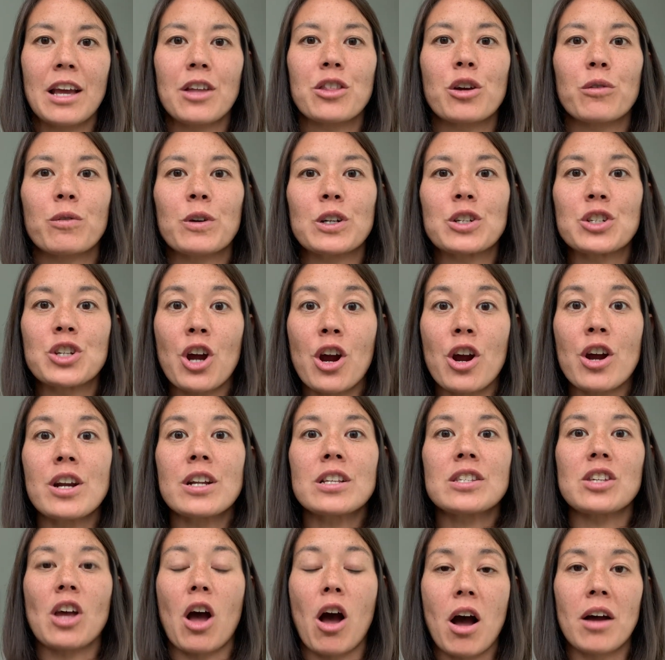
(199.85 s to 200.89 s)
the
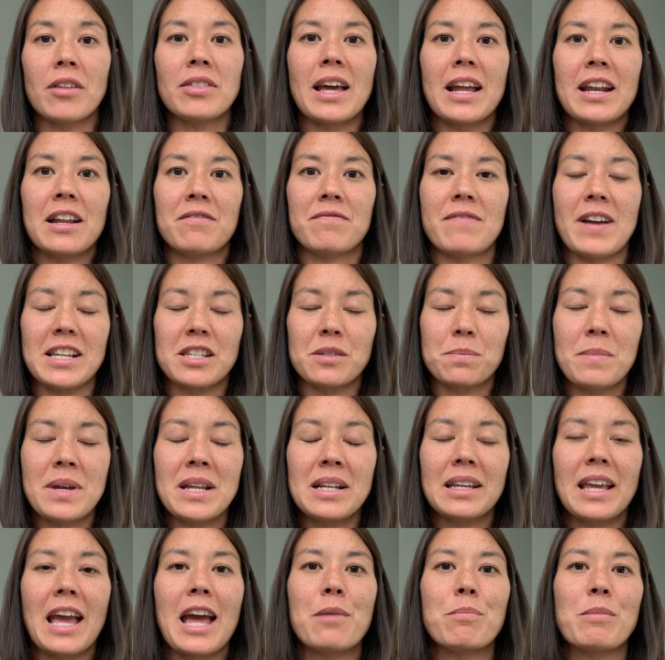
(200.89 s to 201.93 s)
returns on that
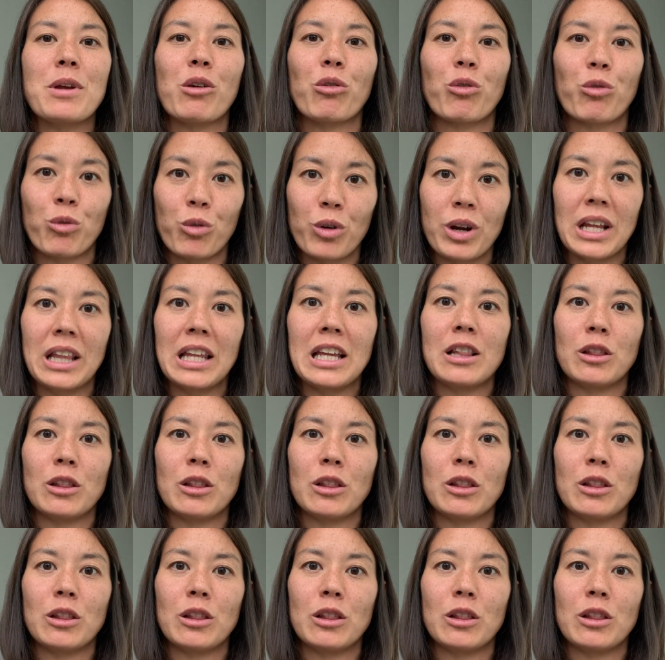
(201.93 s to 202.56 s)
investment can be really